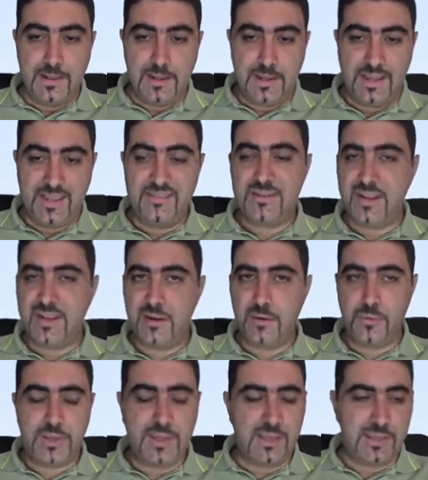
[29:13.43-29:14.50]
I haven't hit
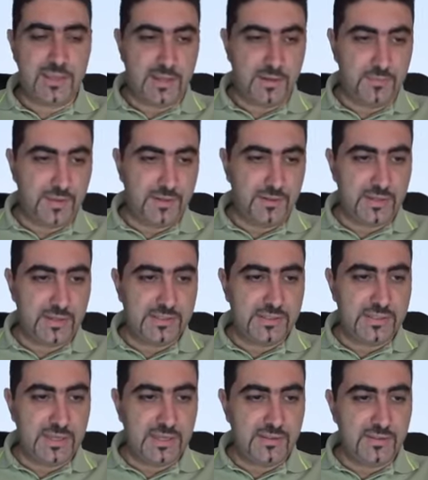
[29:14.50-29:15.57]
OK yet, but you can
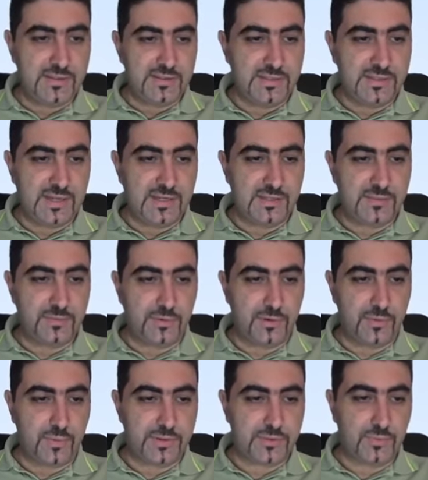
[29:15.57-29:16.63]
see in the Design Explorer
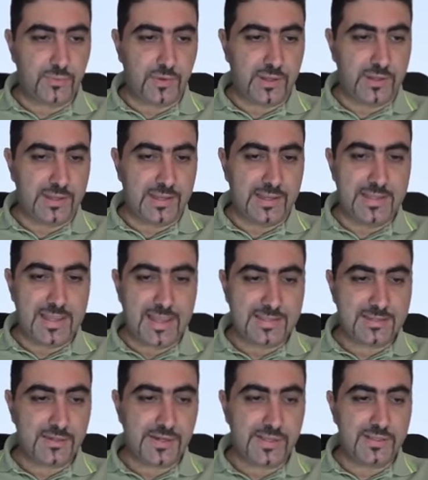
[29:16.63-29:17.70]
what's what. It
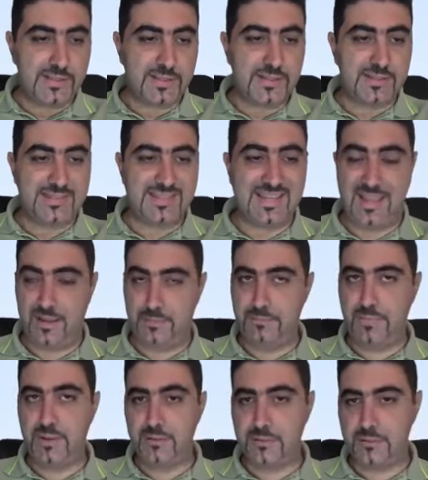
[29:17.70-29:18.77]
has created a
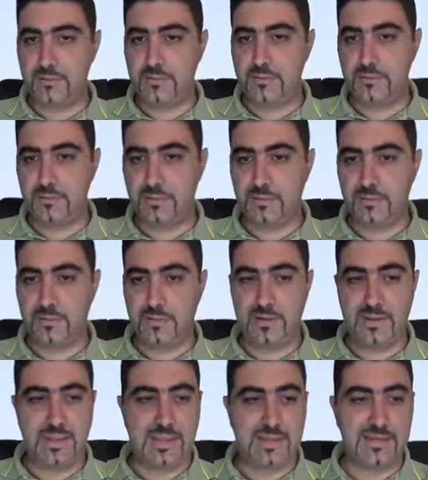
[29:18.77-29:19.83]
tab
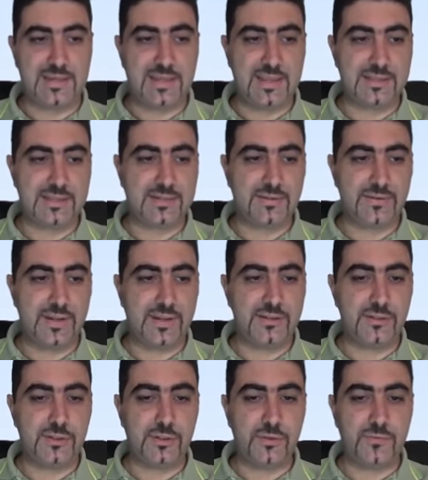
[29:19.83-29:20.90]
and it has
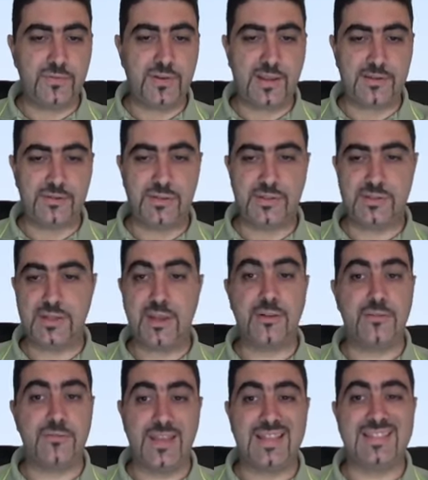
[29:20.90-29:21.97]
created two flanges out
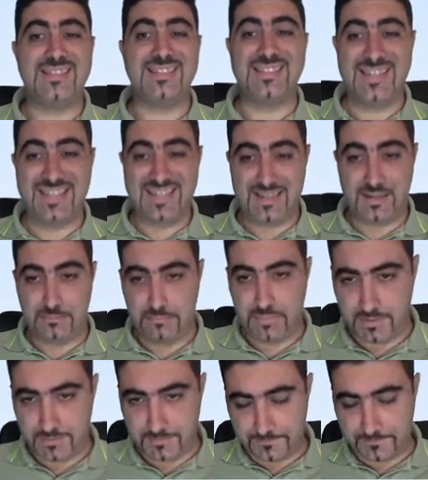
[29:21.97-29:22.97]
of that tab.